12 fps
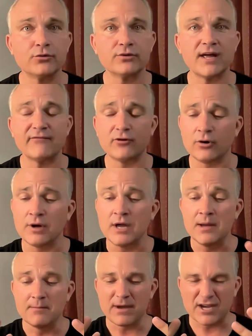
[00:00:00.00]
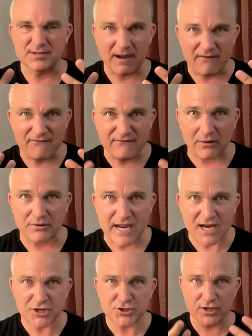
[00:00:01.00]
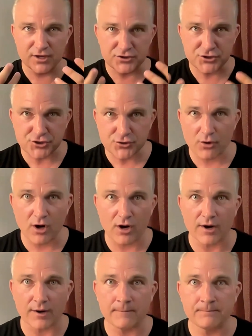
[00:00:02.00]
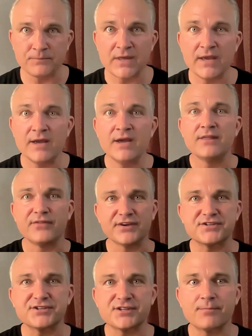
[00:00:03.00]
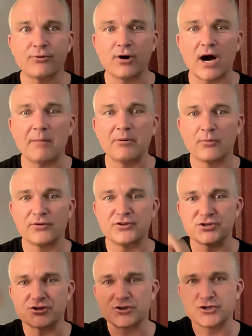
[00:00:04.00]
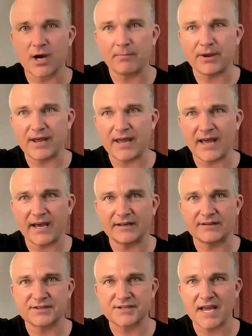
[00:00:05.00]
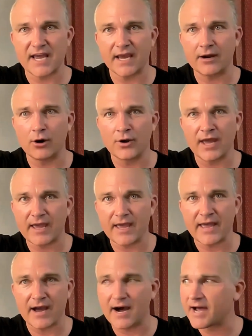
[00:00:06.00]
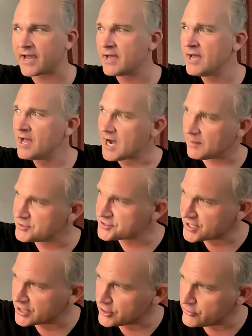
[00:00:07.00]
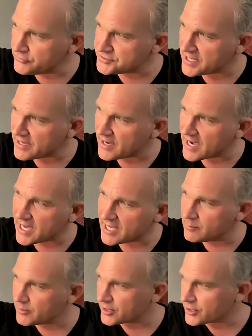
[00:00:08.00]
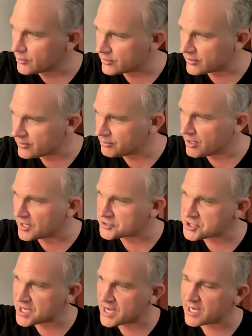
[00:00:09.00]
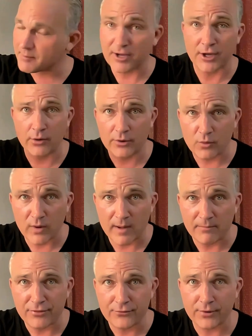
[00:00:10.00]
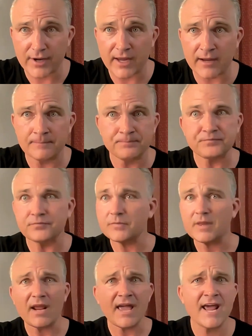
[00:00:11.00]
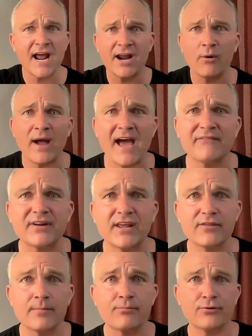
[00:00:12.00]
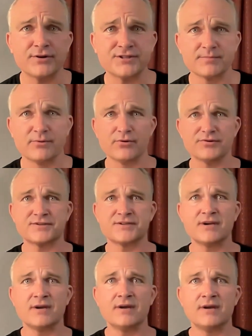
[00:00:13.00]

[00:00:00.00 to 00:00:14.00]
new level, because my foundation is strong. This is the problem with just jumping ahead and saying, okay, A I, I'm just going to use A I and I'm going to go into the blockchain, I'm going to go into web three, and I don't have any of the principles